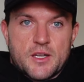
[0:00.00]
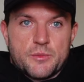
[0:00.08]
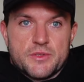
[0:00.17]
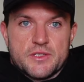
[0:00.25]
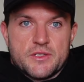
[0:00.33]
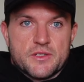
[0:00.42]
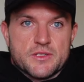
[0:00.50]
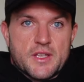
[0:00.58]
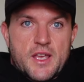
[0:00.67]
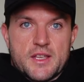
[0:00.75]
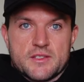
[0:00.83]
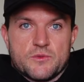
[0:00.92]
couple of years. It just
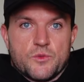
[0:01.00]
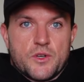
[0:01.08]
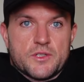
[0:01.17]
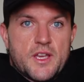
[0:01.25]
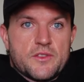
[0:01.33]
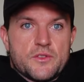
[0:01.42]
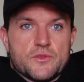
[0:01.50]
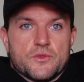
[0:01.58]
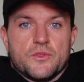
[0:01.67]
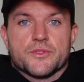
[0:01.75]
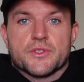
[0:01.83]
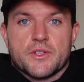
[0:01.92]
hasn't worked out in the
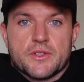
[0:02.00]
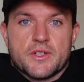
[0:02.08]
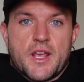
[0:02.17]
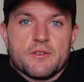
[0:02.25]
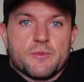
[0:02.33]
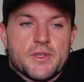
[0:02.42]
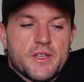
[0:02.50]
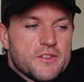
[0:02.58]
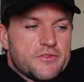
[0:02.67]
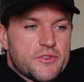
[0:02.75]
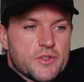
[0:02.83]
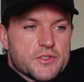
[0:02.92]
draw. So today will be
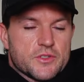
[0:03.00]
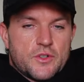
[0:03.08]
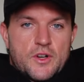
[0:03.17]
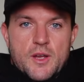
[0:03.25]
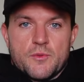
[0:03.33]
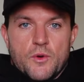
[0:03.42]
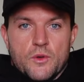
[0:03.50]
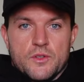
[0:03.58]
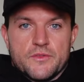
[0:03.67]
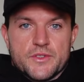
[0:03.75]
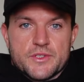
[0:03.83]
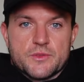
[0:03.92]
the first time
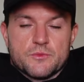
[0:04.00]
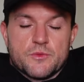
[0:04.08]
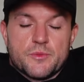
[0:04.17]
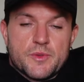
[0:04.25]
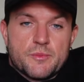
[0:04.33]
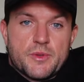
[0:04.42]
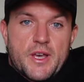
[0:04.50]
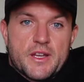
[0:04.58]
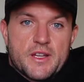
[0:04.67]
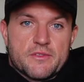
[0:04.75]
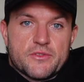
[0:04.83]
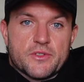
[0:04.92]
all of us will be
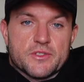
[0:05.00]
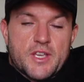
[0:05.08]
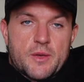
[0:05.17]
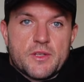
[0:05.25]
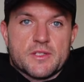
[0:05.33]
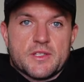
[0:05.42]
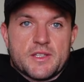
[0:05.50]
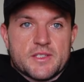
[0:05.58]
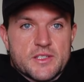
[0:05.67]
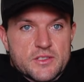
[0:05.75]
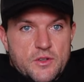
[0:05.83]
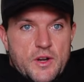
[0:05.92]
playing our first game there. So that's
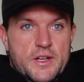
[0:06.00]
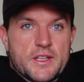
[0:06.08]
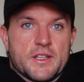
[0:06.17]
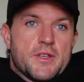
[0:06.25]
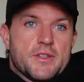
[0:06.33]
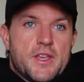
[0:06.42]
exciting.